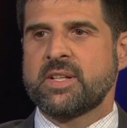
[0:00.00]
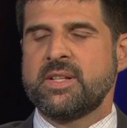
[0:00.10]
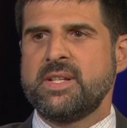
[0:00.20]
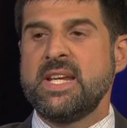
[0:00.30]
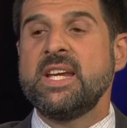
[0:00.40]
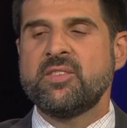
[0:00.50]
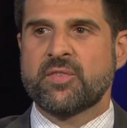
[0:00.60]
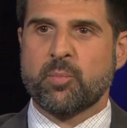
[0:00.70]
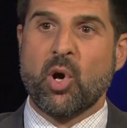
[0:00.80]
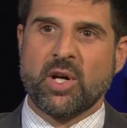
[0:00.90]
need
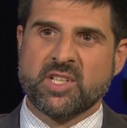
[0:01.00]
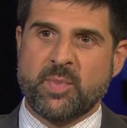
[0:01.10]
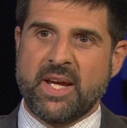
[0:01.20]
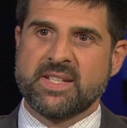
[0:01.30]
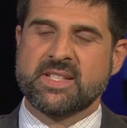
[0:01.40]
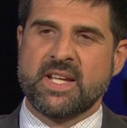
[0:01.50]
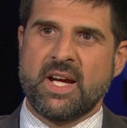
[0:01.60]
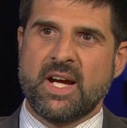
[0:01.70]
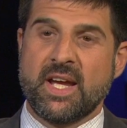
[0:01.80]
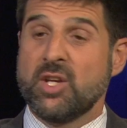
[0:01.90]
for park space
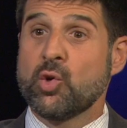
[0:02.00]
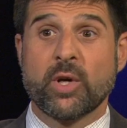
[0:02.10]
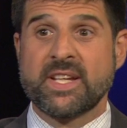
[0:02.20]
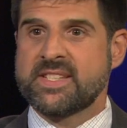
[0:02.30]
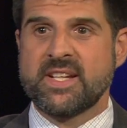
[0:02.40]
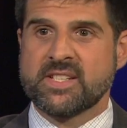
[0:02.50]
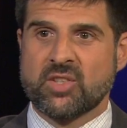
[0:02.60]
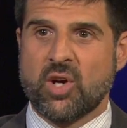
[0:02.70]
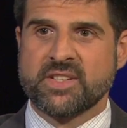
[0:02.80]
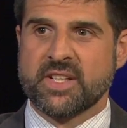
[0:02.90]
in Newark and cities
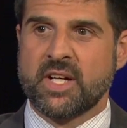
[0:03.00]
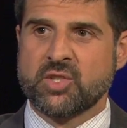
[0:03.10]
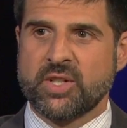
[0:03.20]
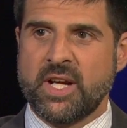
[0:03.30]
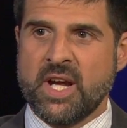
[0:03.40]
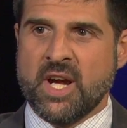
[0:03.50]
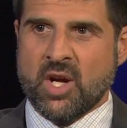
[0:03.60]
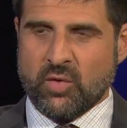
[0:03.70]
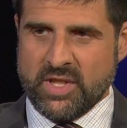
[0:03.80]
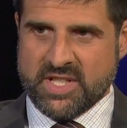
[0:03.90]
across the country
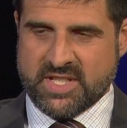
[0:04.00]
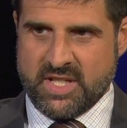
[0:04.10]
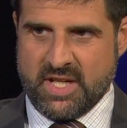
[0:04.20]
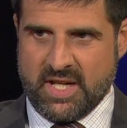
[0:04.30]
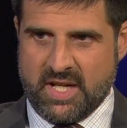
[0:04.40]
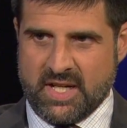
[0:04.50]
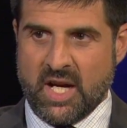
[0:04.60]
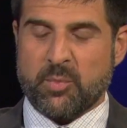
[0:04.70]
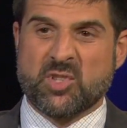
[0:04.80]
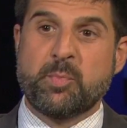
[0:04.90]
really is to
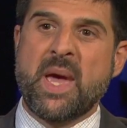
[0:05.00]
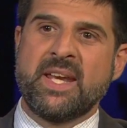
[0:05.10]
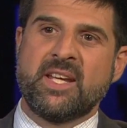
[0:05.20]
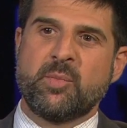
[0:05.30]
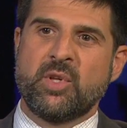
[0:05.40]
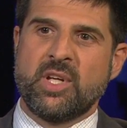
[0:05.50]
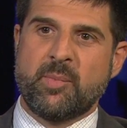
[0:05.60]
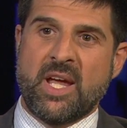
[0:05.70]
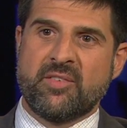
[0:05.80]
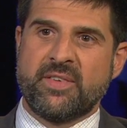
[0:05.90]
accomplish many community
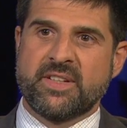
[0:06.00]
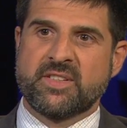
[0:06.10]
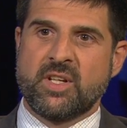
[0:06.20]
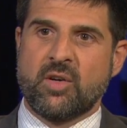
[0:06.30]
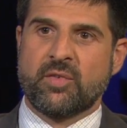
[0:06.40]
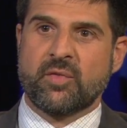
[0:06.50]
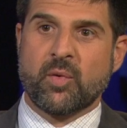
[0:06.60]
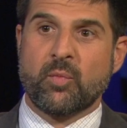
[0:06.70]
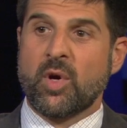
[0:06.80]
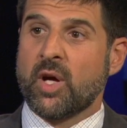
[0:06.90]
benefits. You
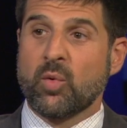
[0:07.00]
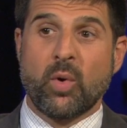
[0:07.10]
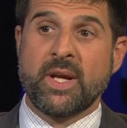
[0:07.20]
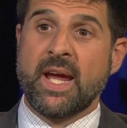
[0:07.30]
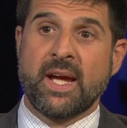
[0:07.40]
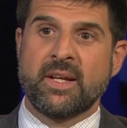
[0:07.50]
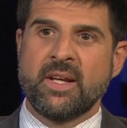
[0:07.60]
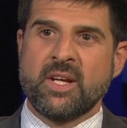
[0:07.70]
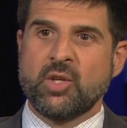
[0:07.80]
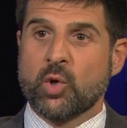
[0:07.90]
know, on the one hand,
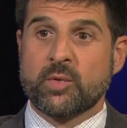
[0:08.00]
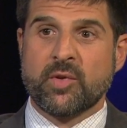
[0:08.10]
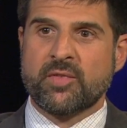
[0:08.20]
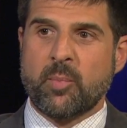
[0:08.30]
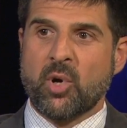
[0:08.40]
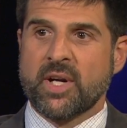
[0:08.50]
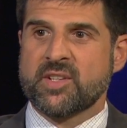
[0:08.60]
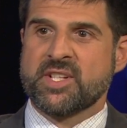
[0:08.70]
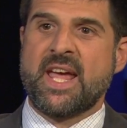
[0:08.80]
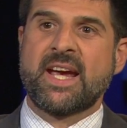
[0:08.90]
Newark Riverfront Park,
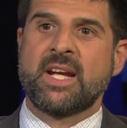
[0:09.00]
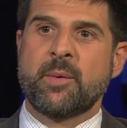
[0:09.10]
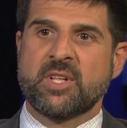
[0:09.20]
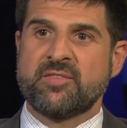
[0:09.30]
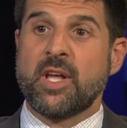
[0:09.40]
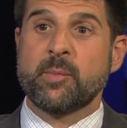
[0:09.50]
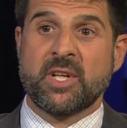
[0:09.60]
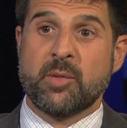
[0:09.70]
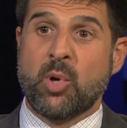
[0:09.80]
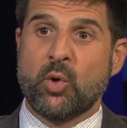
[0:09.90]
there's an economic
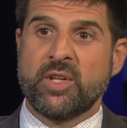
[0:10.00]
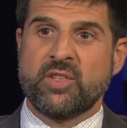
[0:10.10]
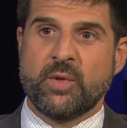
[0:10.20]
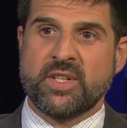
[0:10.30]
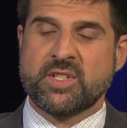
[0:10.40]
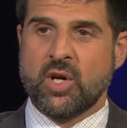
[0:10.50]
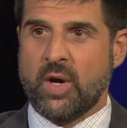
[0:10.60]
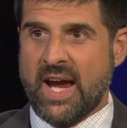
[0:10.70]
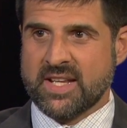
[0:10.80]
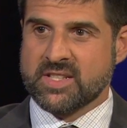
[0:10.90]
development component to it. So
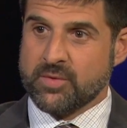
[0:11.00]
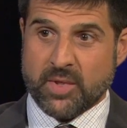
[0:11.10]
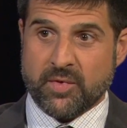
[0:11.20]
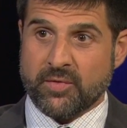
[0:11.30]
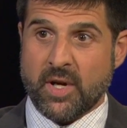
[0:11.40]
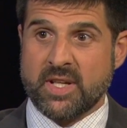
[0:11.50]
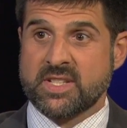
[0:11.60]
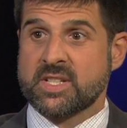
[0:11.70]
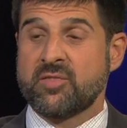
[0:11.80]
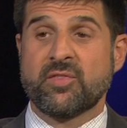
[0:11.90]
as the riverfront
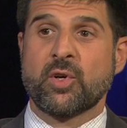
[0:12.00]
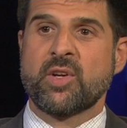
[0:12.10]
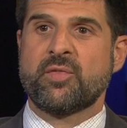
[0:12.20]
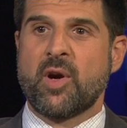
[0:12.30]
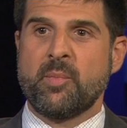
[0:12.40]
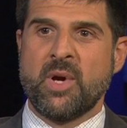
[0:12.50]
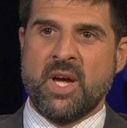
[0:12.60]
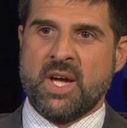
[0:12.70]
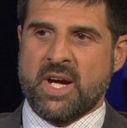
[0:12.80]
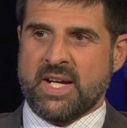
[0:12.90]
is converted from
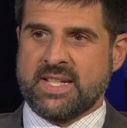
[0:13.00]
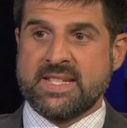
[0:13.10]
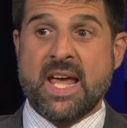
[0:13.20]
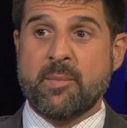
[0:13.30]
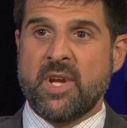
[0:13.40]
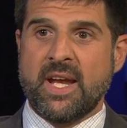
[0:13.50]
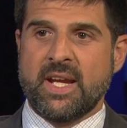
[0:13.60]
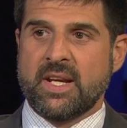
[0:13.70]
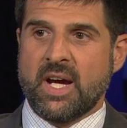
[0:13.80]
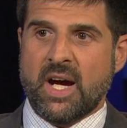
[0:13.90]
a
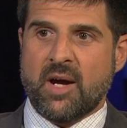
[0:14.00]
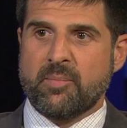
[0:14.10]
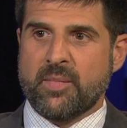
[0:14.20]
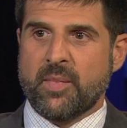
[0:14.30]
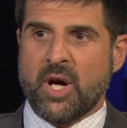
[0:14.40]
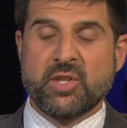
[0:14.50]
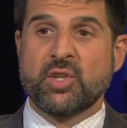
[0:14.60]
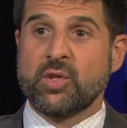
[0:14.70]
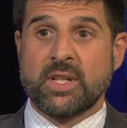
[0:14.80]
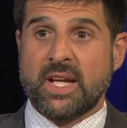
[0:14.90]
contaminated,
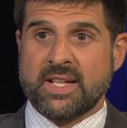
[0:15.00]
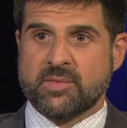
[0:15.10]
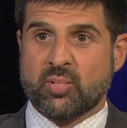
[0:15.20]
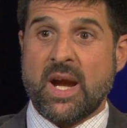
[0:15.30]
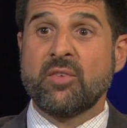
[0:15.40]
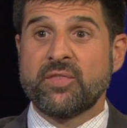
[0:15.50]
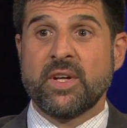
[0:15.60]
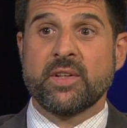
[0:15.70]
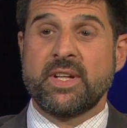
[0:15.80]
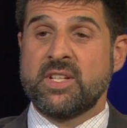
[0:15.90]
underutilized
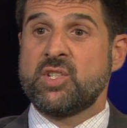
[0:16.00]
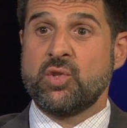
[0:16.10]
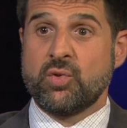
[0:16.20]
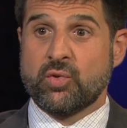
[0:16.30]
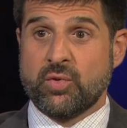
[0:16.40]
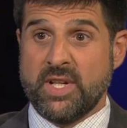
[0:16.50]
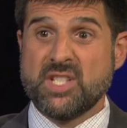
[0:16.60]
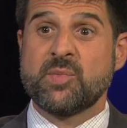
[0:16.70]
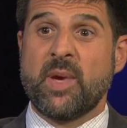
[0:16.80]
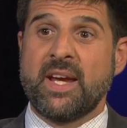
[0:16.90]
brownfield into green
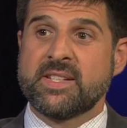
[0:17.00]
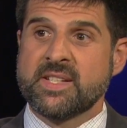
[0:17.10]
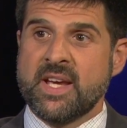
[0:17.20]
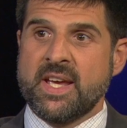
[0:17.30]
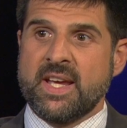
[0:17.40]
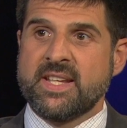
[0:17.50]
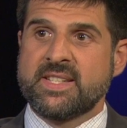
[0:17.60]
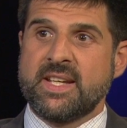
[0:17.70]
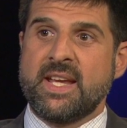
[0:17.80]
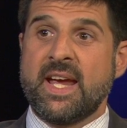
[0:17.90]
space, it's
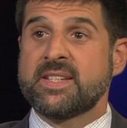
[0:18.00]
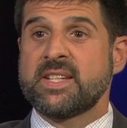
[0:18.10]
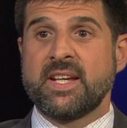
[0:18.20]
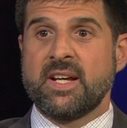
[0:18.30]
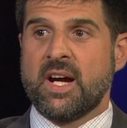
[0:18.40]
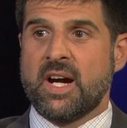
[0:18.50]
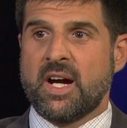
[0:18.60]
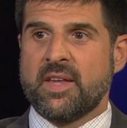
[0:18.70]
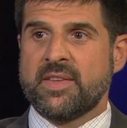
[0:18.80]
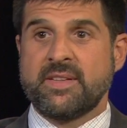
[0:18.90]
enhancing
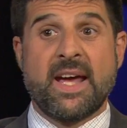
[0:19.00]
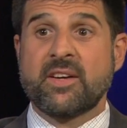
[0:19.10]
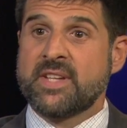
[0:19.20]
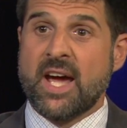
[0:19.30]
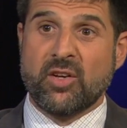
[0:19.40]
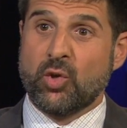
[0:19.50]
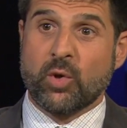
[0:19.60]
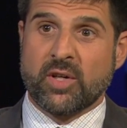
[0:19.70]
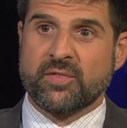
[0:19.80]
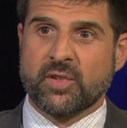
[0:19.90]
the downtown
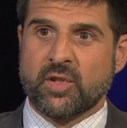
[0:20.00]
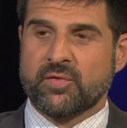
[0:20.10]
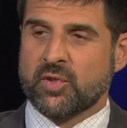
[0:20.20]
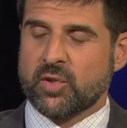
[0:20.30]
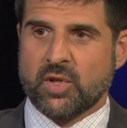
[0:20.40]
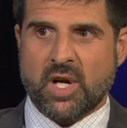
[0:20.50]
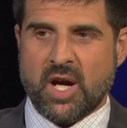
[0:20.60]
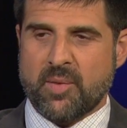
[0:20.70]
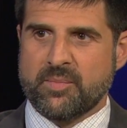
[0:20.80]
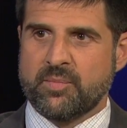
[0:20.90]
Newark
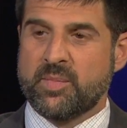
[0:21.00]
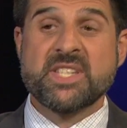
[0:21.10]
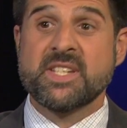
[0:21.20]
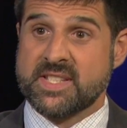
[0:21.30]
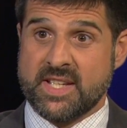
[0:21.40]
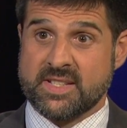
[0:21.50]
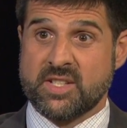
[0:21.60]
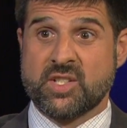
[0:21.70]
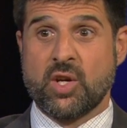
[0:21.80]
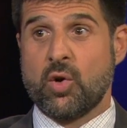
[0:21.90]
for businesses.
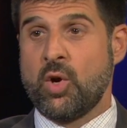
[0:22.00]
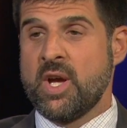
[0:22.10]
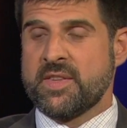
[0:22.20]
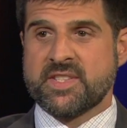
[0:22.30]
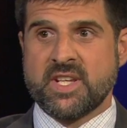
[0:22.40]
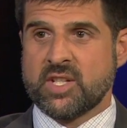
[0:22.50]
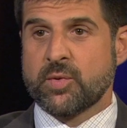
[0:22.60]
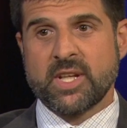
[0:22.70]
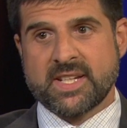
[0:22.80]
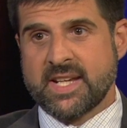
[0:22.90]
And so the city's
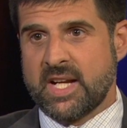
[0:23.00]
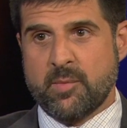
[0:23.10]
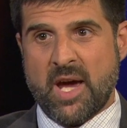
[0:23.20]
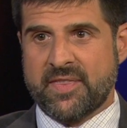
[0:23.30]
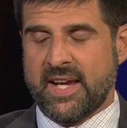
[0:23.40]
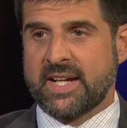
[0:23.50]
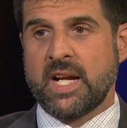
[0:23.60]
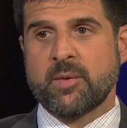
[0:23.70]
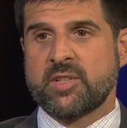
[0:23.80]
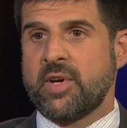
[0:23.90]
really excited about the
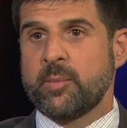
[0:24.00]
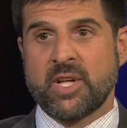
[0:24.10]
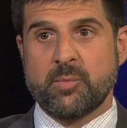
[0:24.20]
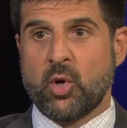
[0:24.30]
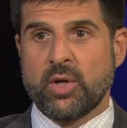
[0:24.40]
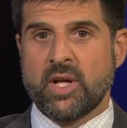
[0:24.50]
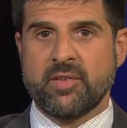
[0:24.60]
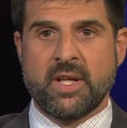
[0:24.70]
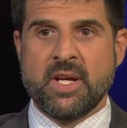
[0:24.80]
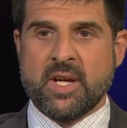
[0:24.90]
economic development component of
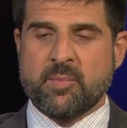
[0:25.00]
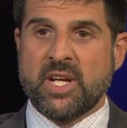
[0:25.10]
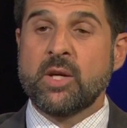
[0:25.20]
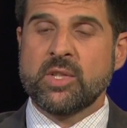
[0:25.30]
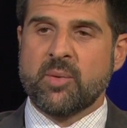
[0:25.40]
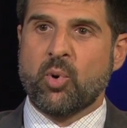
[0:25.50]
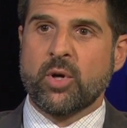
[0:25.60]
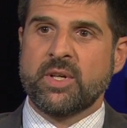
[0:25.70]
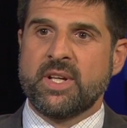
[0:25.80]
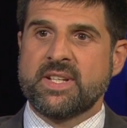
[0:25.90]
it. But equally
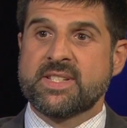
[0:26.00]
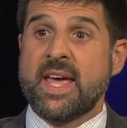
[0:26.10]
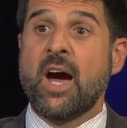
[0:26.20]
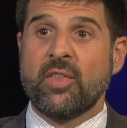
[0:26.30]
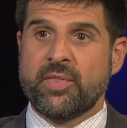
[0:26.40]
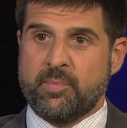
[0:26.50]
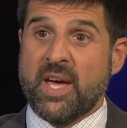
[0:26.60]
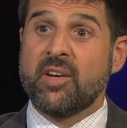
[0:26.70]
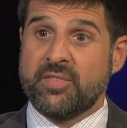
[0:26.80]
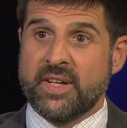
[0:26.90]
important is the health
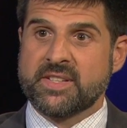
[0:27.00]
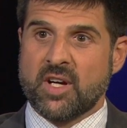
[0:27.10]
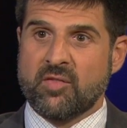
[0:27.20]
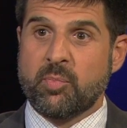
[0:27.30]
benefits of